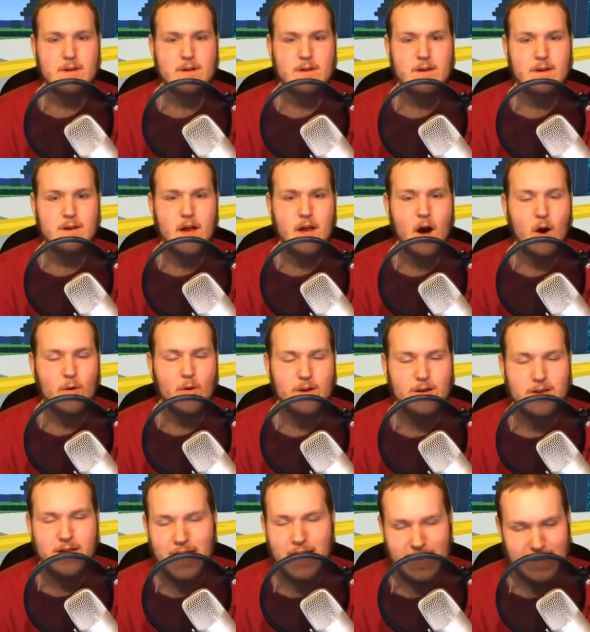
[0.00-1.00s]
No, you
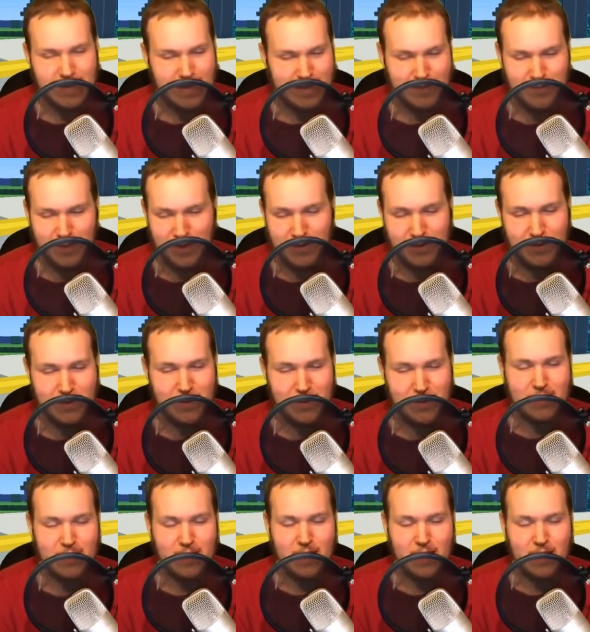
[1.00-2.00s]
can't get any better.
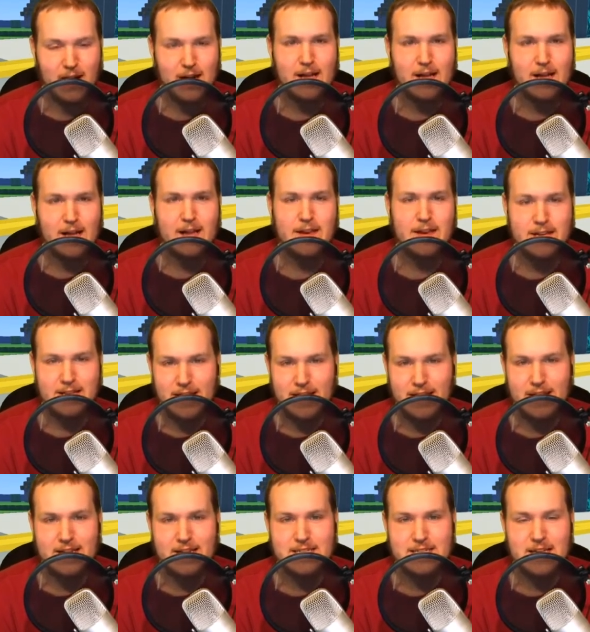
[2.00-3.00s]
Uh, and it
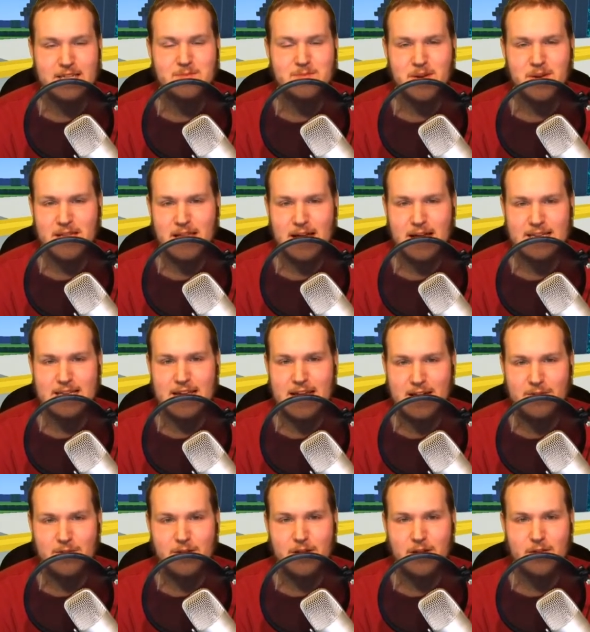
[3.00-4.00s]
it excites me a lot to
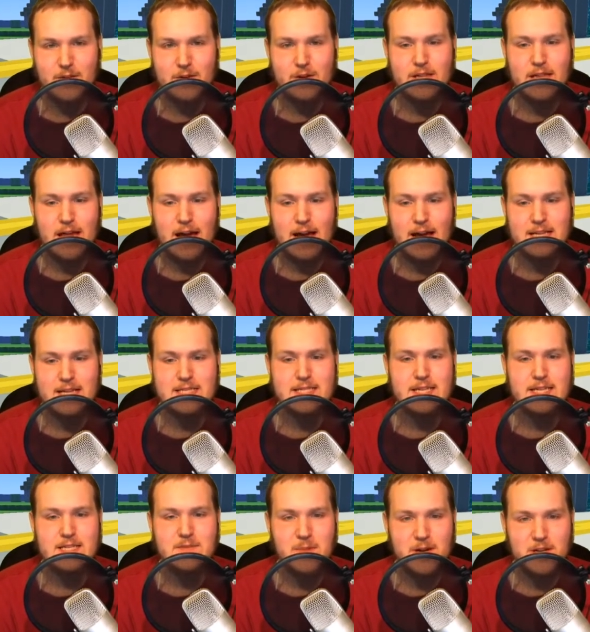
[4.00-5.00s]
have another class,
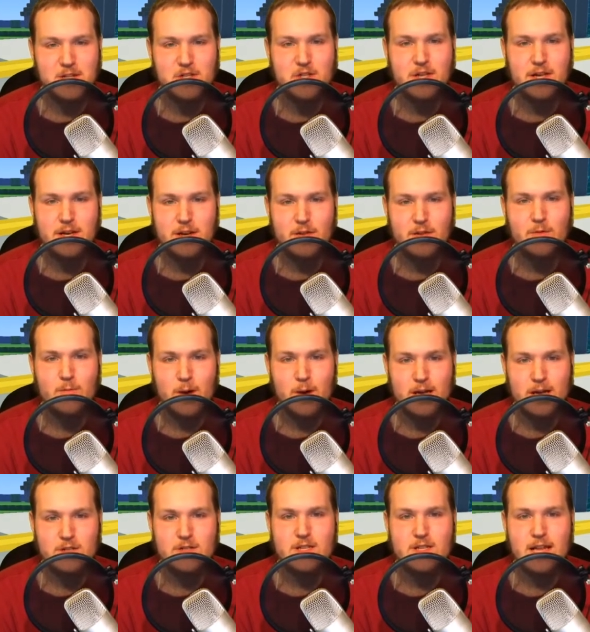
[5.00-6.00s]
especially another
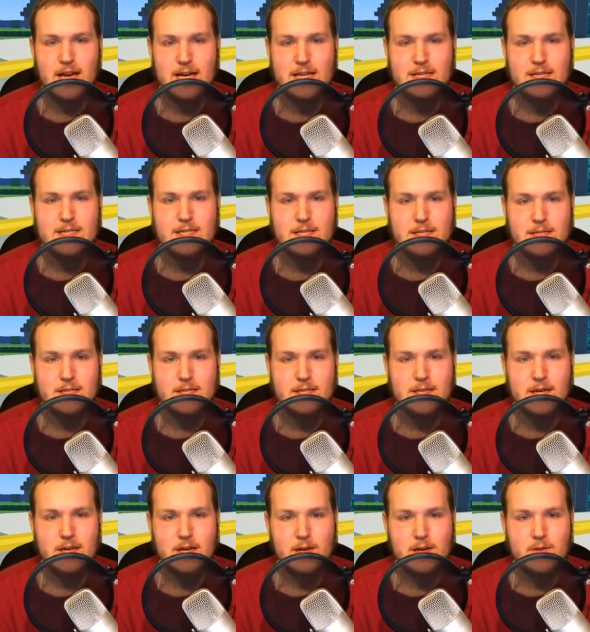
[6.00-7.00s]
ranged class, because
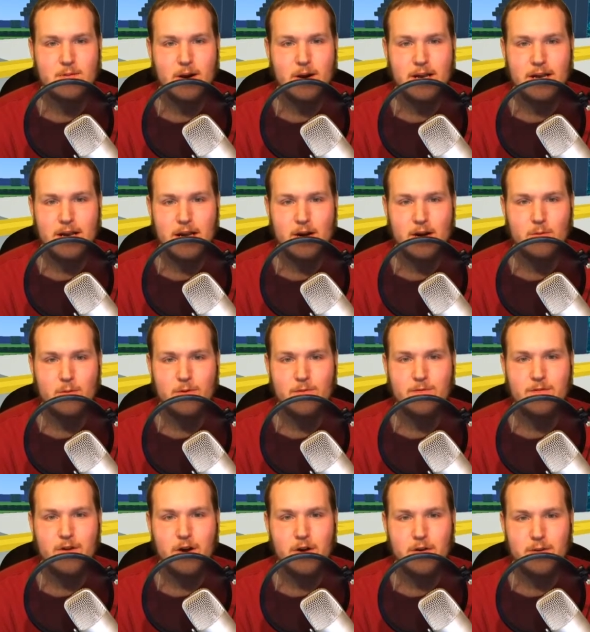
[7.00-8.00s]
right now we're
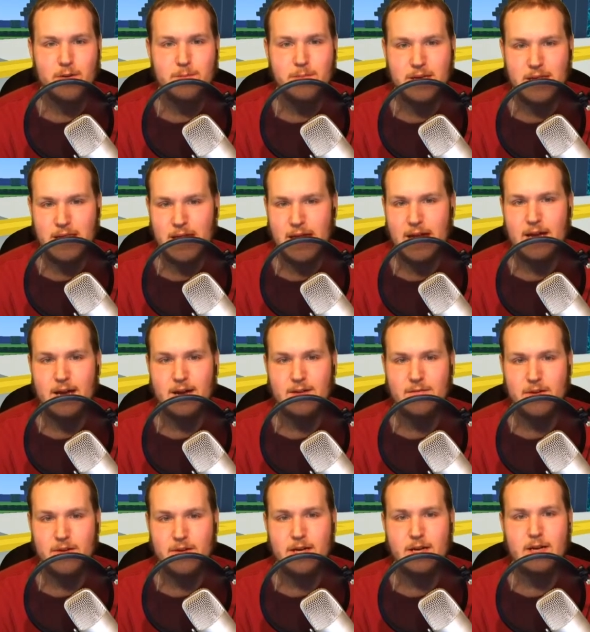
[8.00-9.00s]
very melee
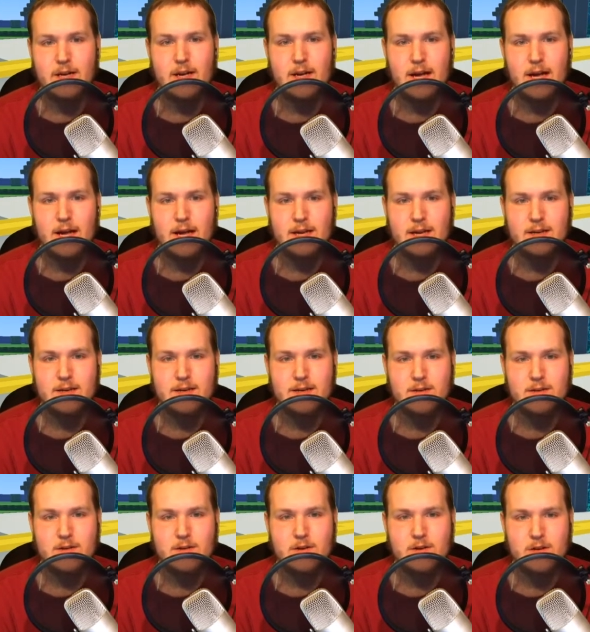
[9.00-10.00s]
heavy and
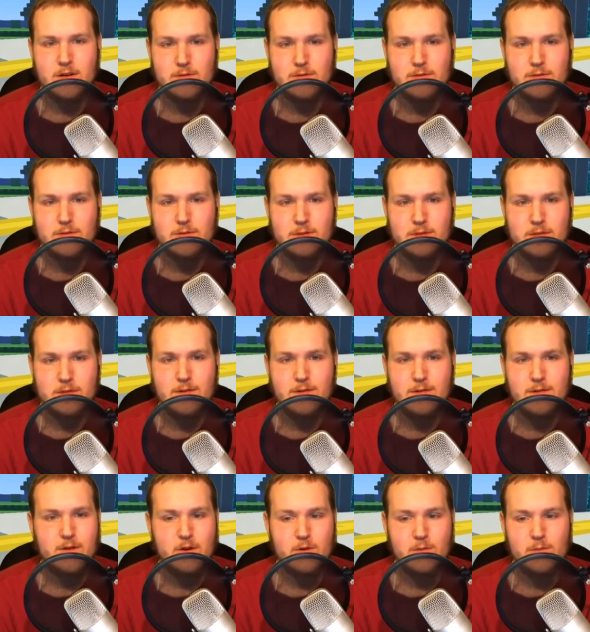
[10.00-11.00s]
could use a
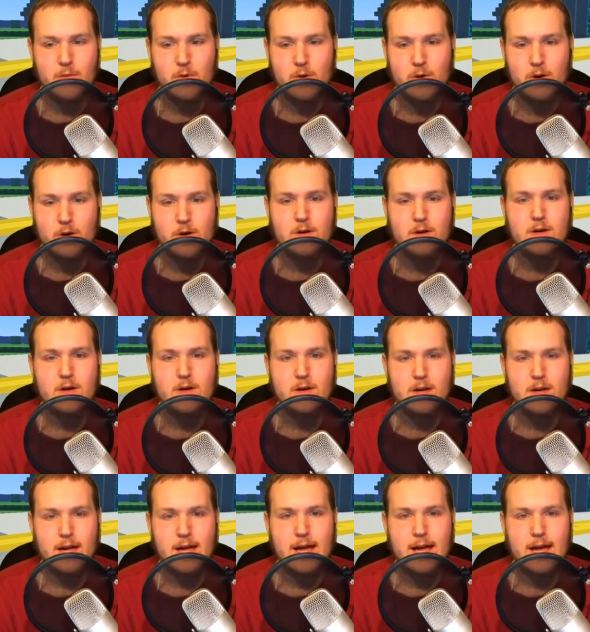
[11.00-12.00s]
few more
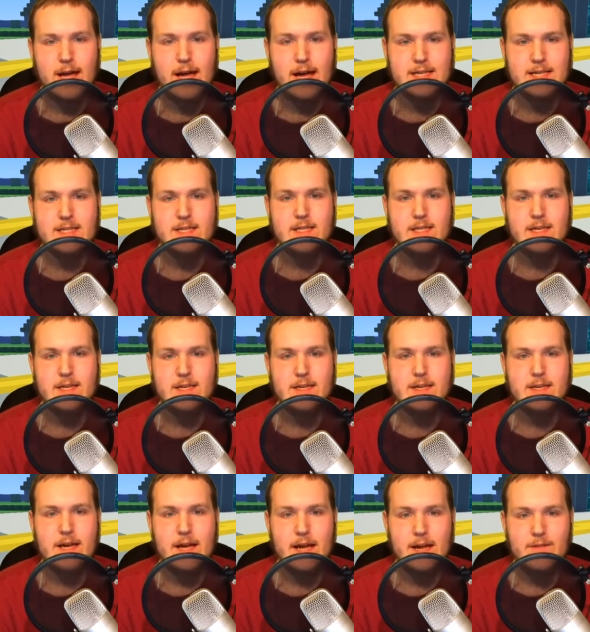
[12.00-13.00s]
excellent
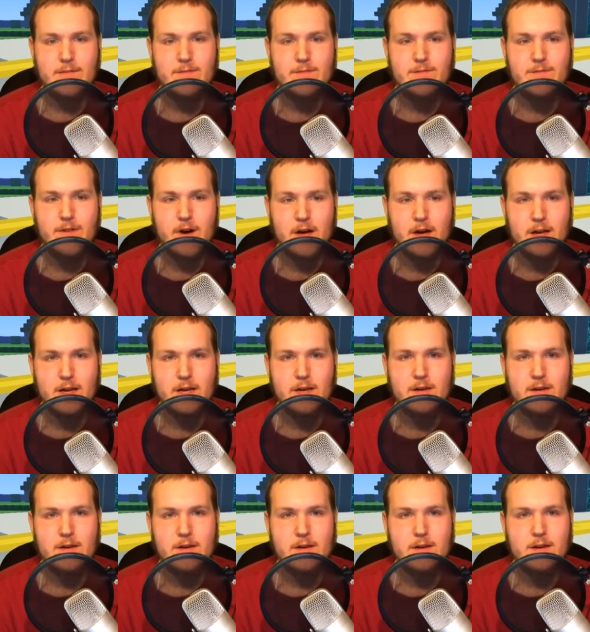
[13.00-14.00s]
and
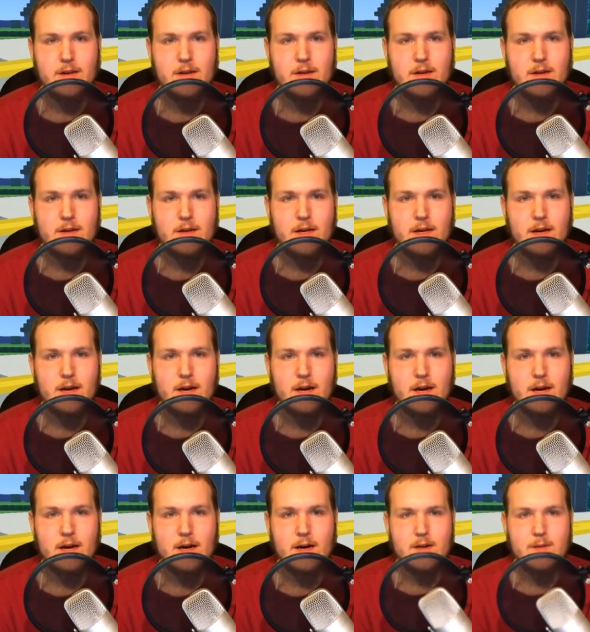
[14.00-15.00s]
fun
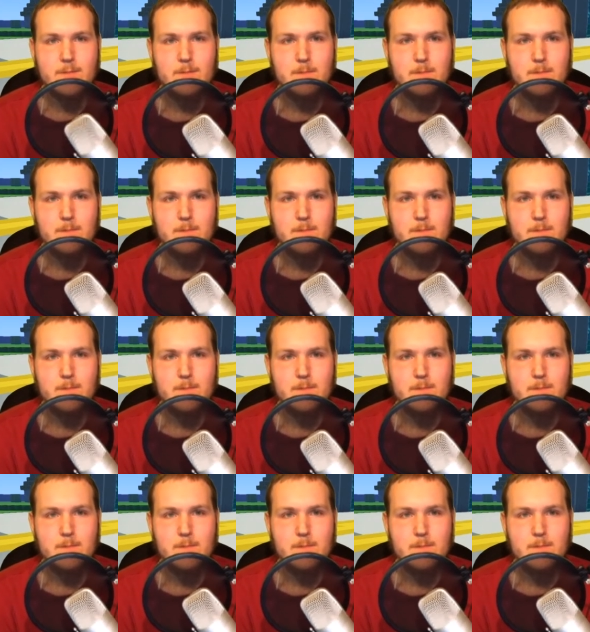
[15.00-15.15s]
uh,